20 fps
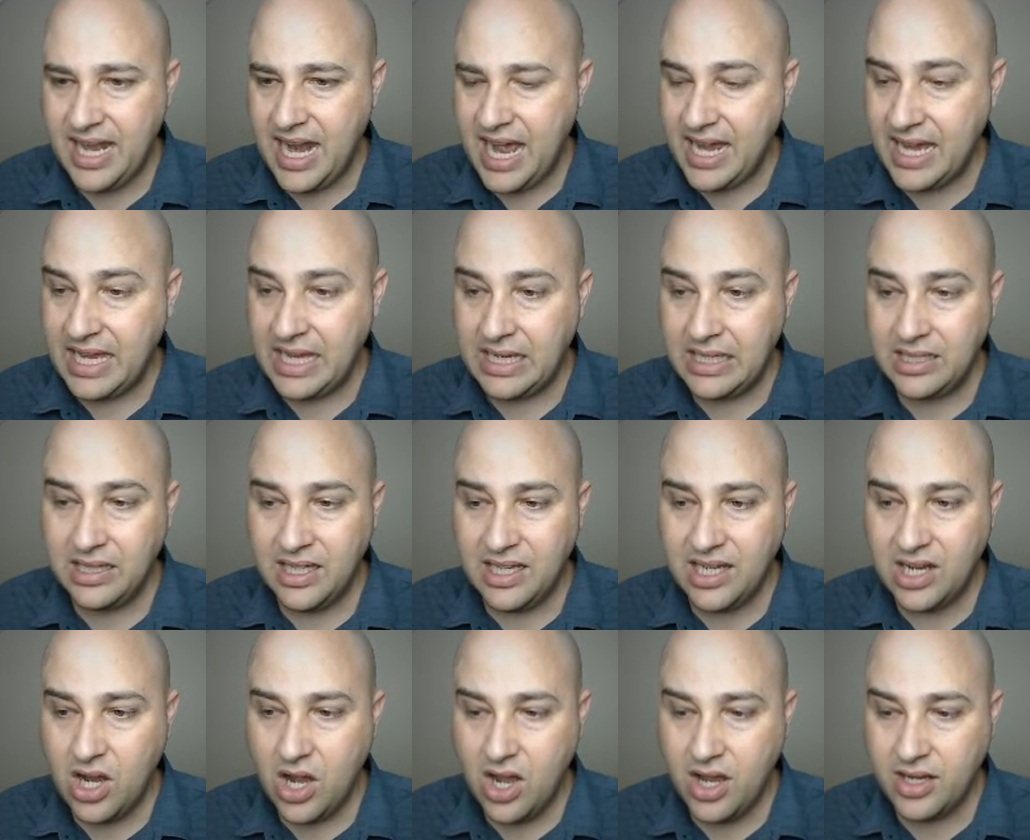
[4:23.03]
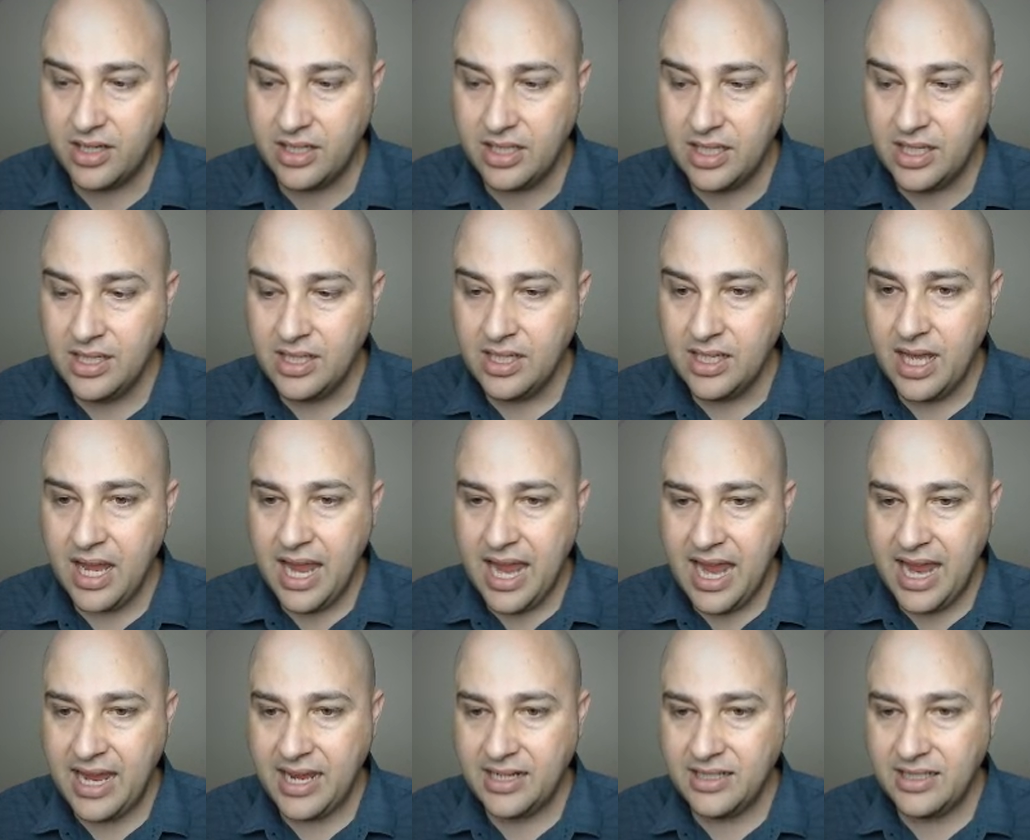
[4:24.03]
I can click on
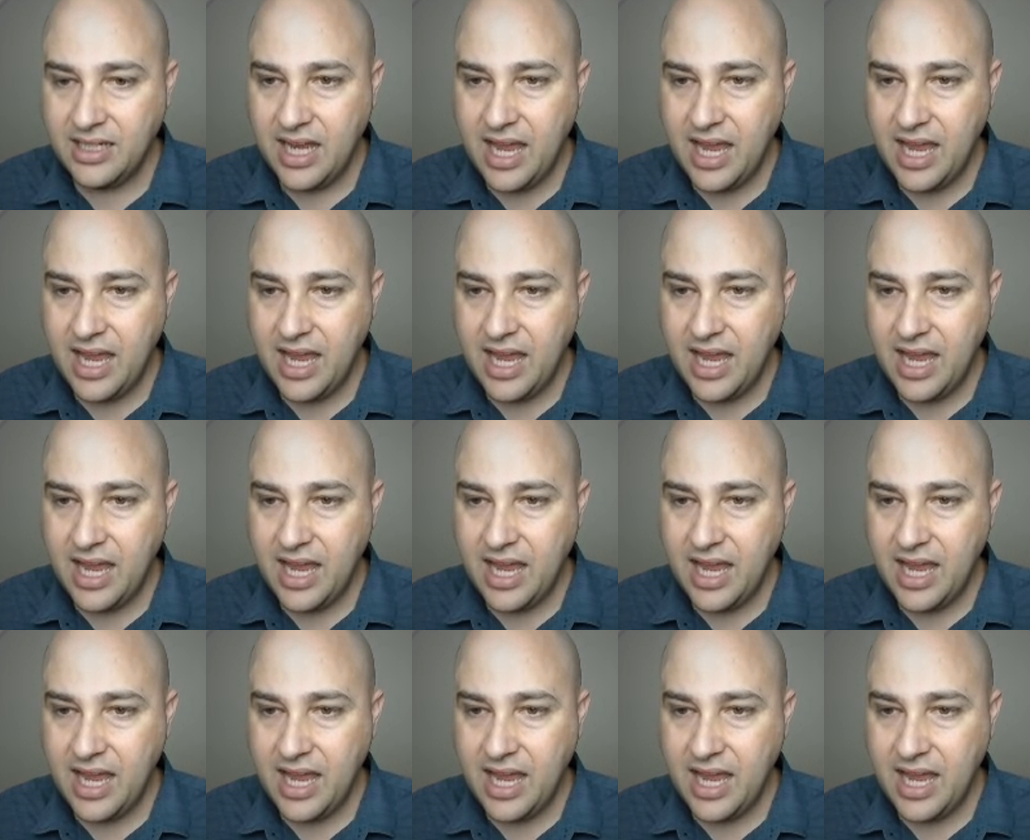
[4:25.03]
and